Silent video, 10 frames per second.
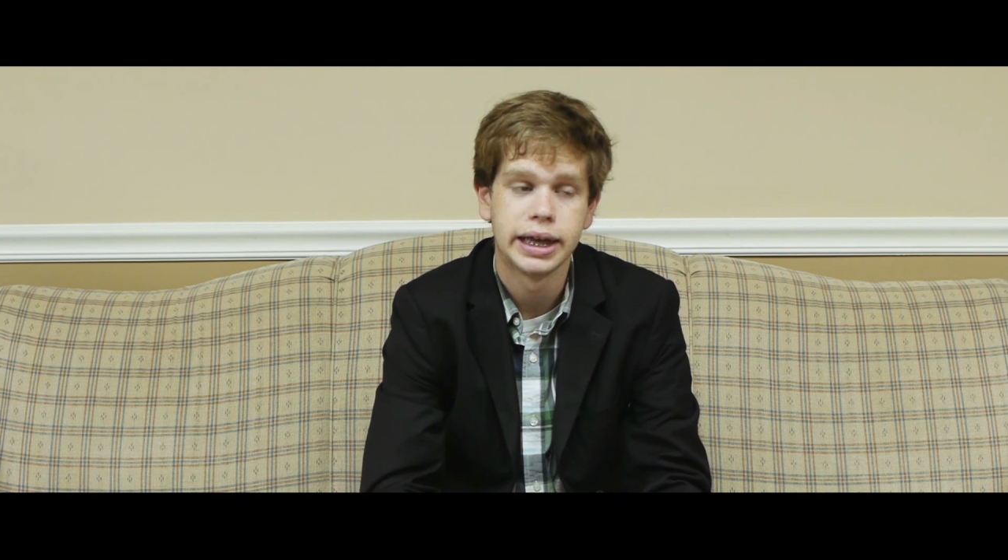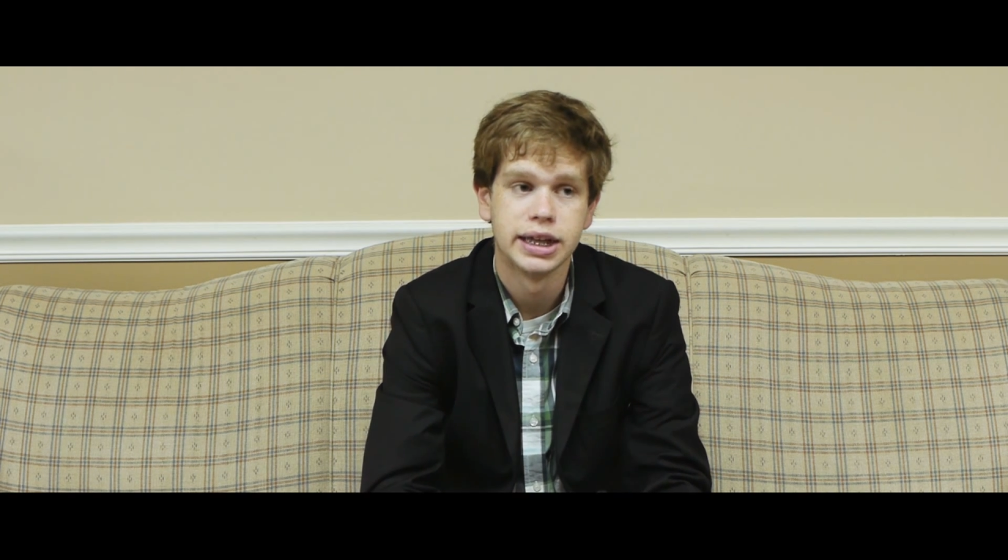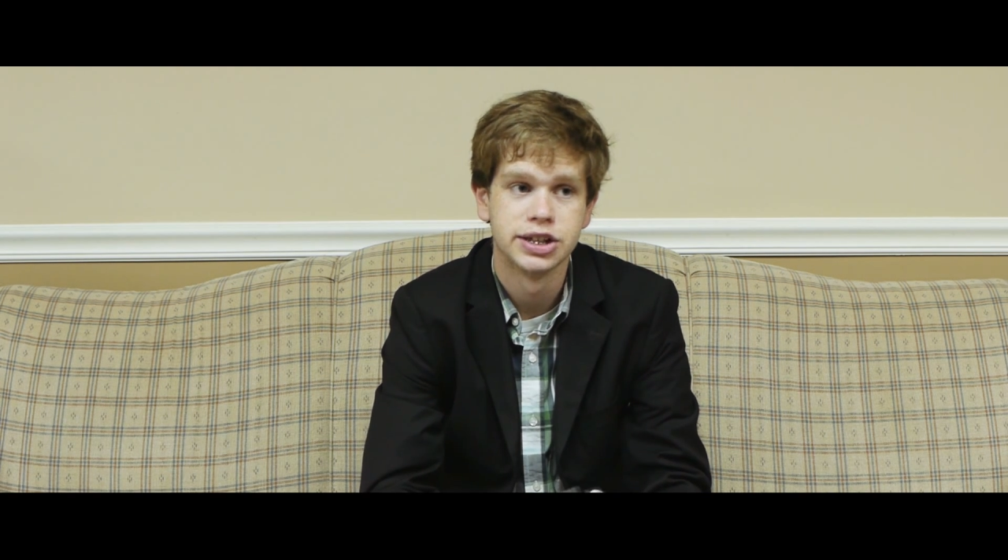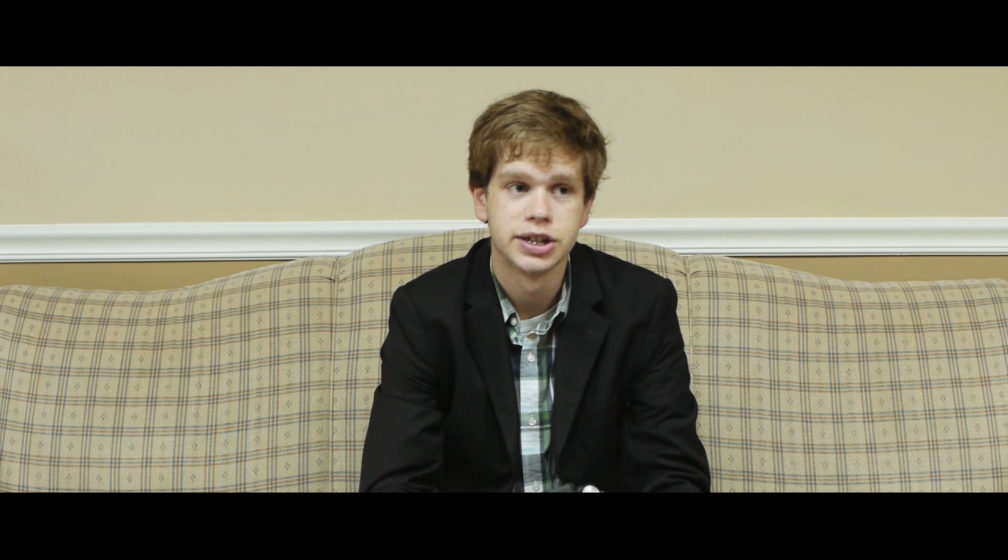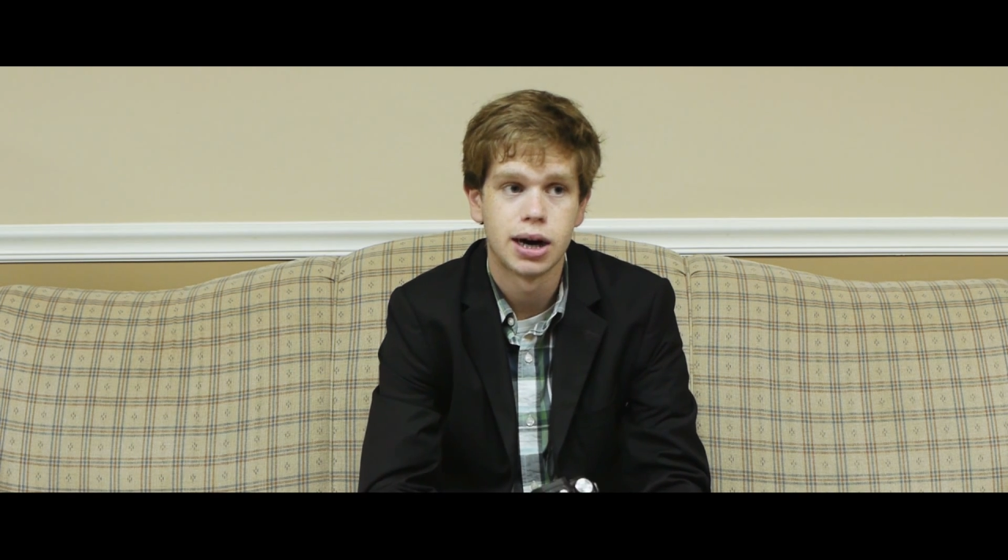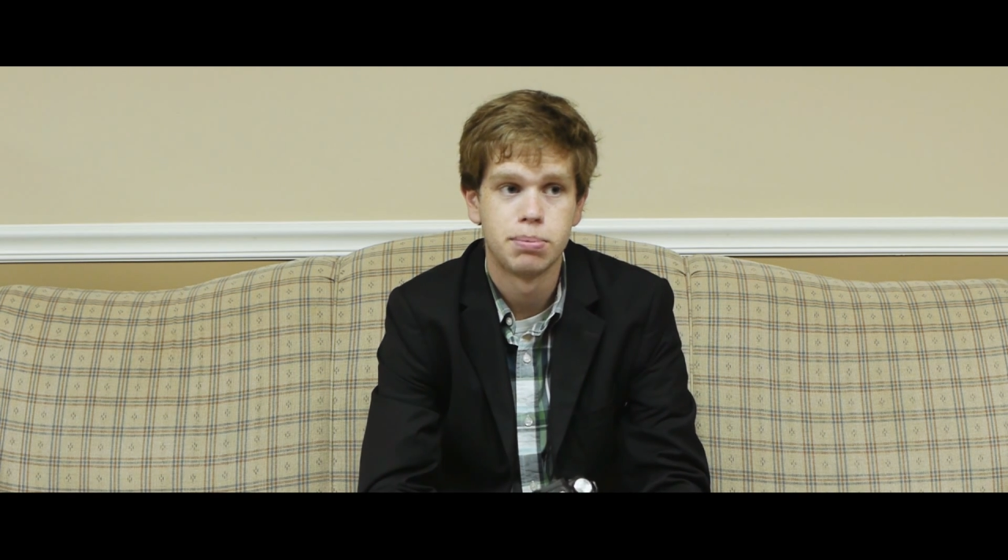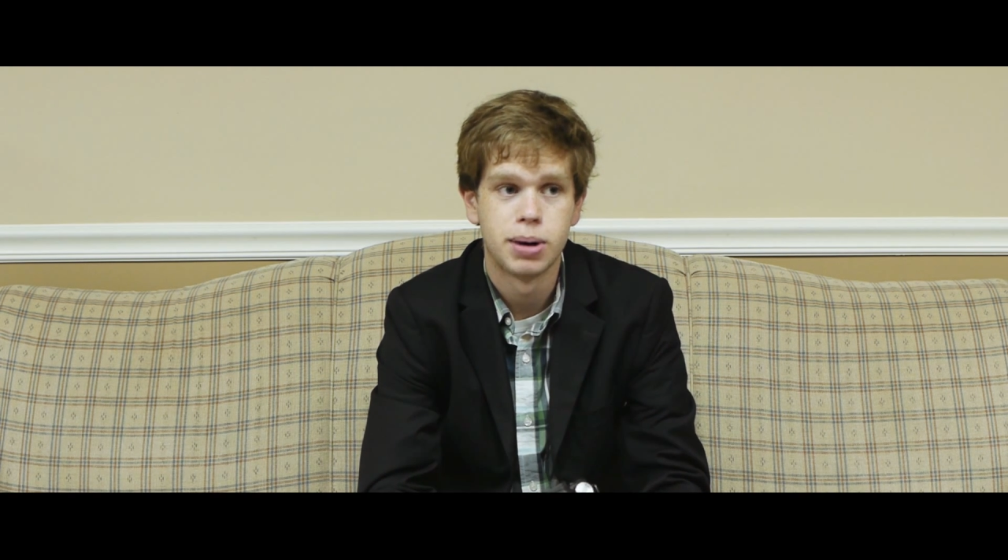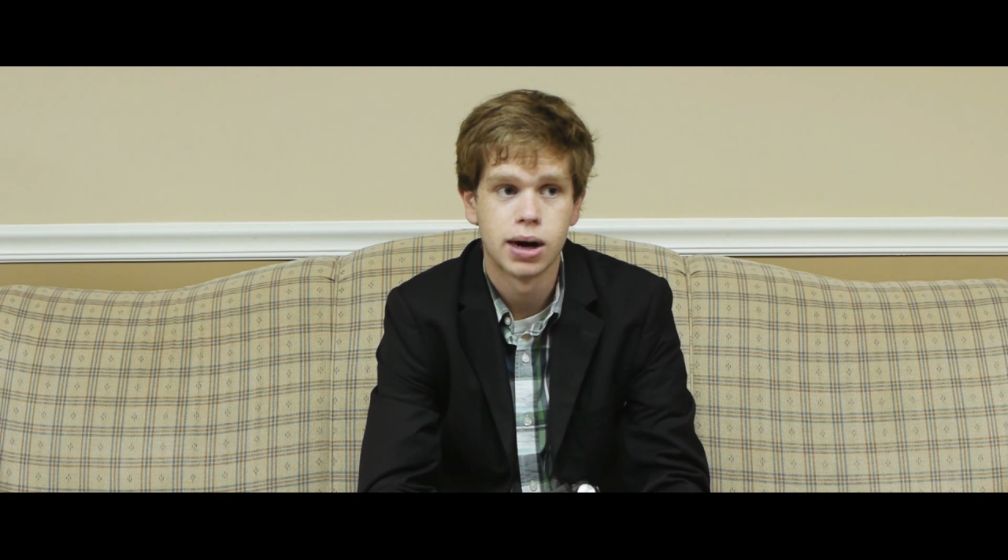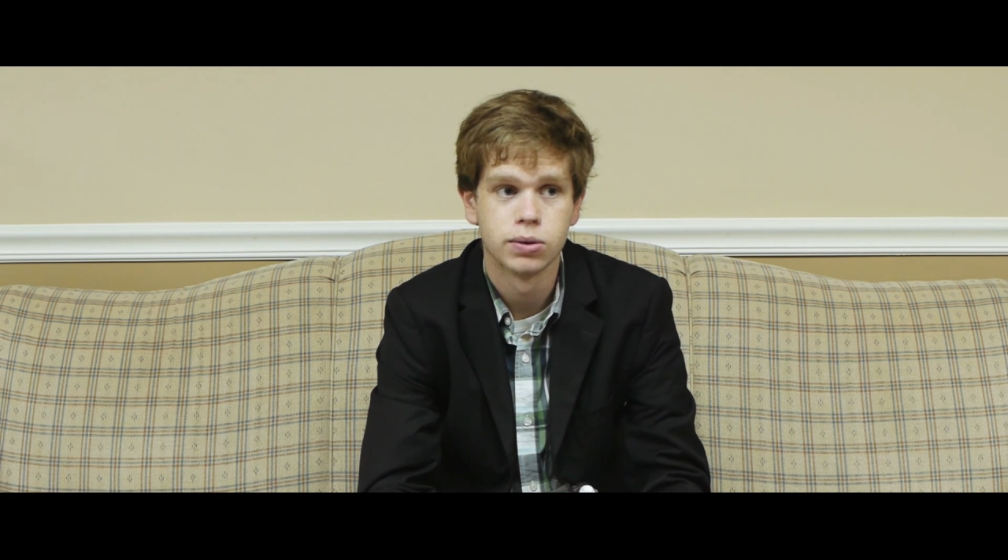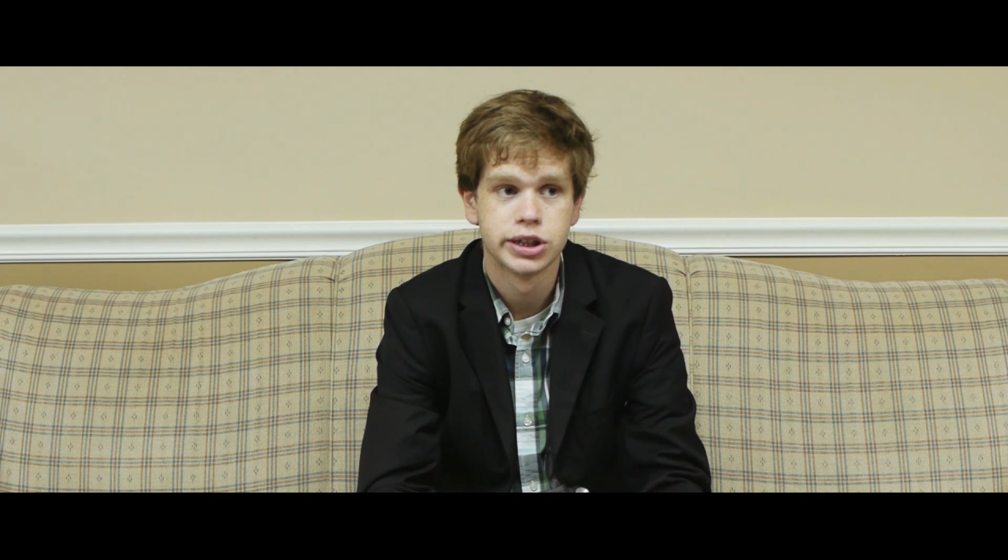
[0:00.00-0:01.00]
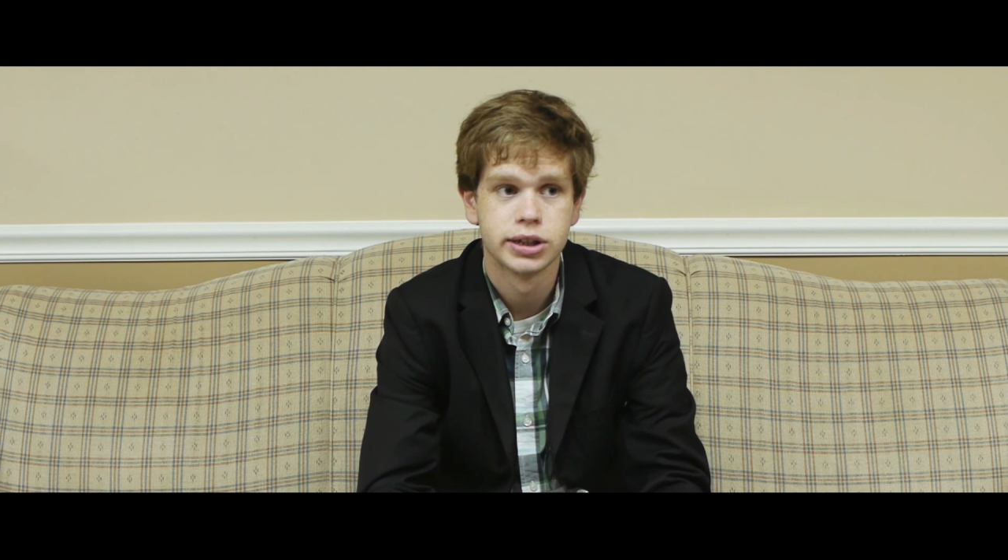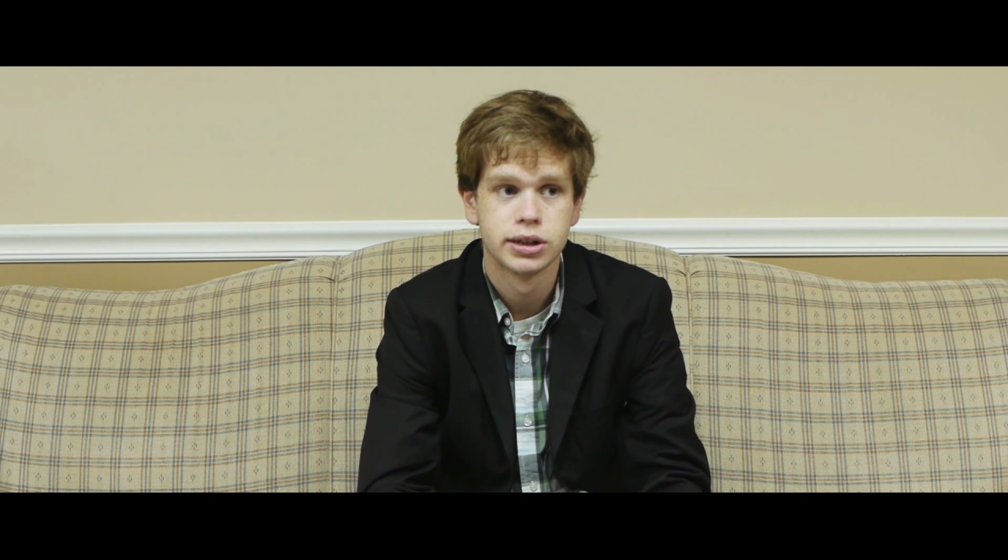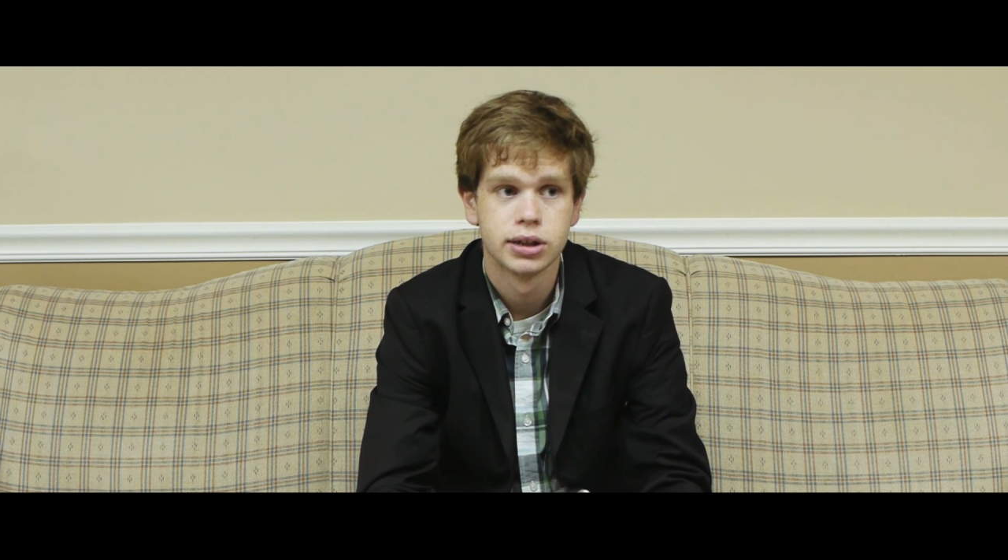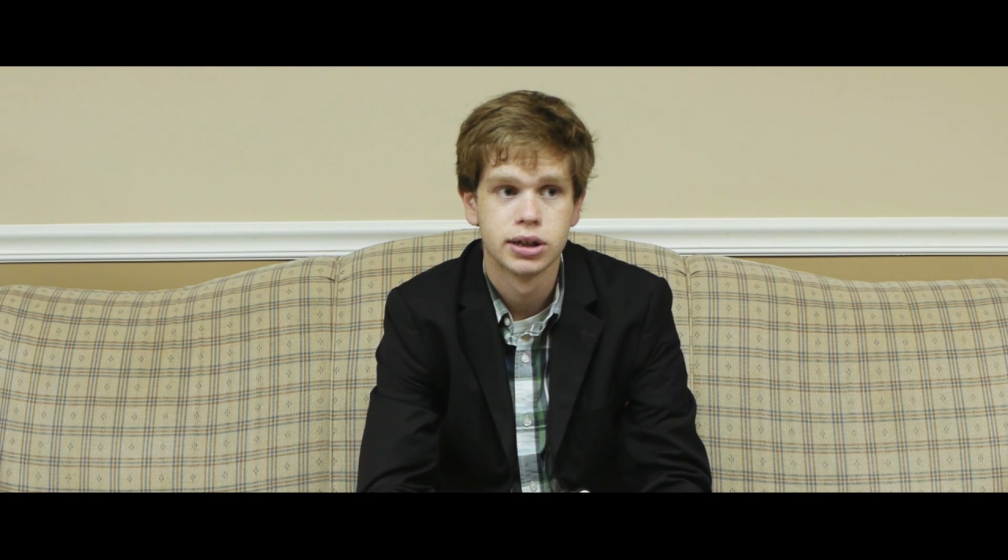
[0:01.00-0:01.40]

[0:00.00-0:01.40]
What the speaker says: is about